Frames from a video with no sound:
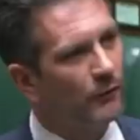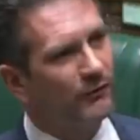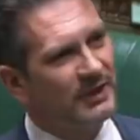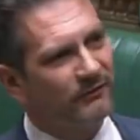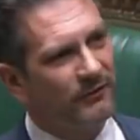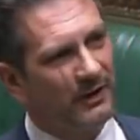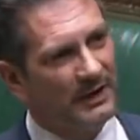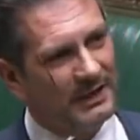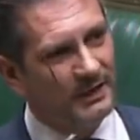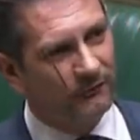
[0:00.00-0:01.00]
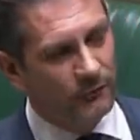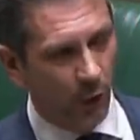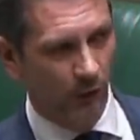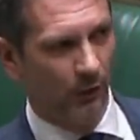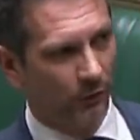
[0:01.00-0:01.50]
The reason that he is
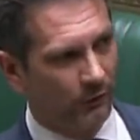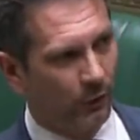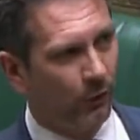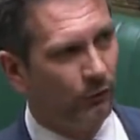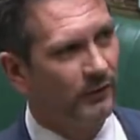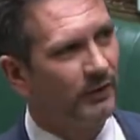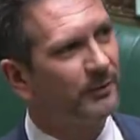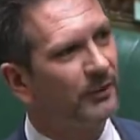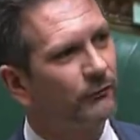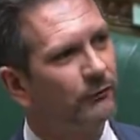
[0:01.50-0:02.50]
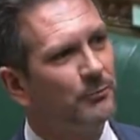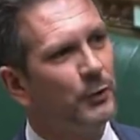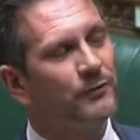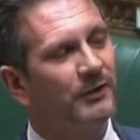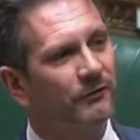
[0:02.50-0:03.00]
not long gone is because
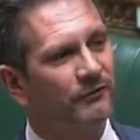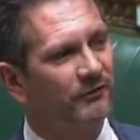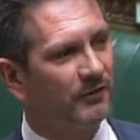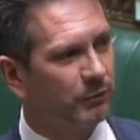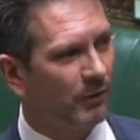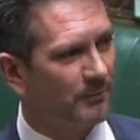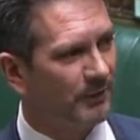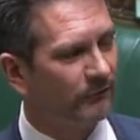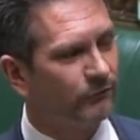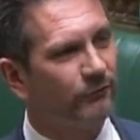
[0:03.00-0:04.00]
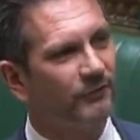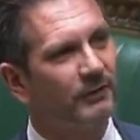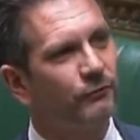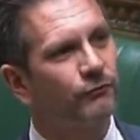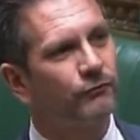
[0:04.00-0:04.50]
removing a sitting Prime Minister is an
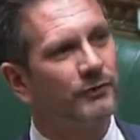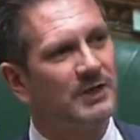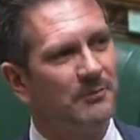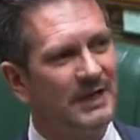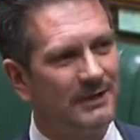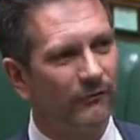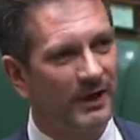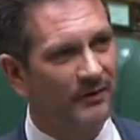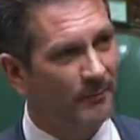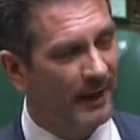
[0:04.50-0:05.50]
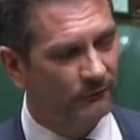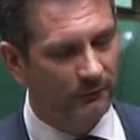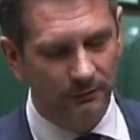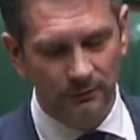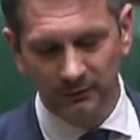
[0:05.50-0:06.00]
extremely grave matter,
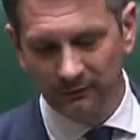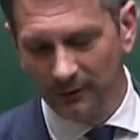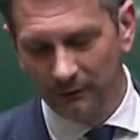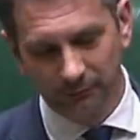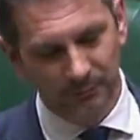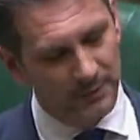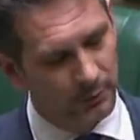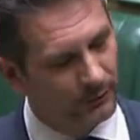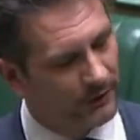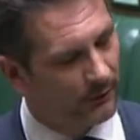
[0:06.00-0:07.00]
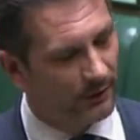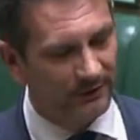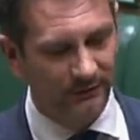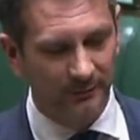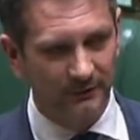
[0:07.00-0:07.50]
and goodness knows people will know I've
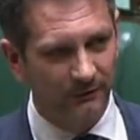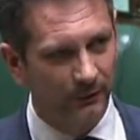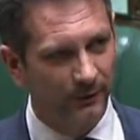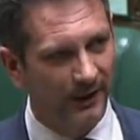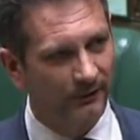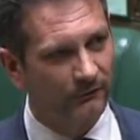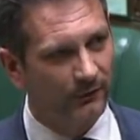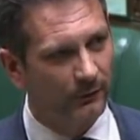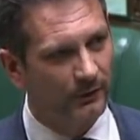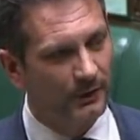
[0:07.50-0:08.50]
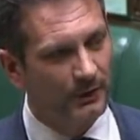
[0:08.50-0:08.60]
had something to do with that too.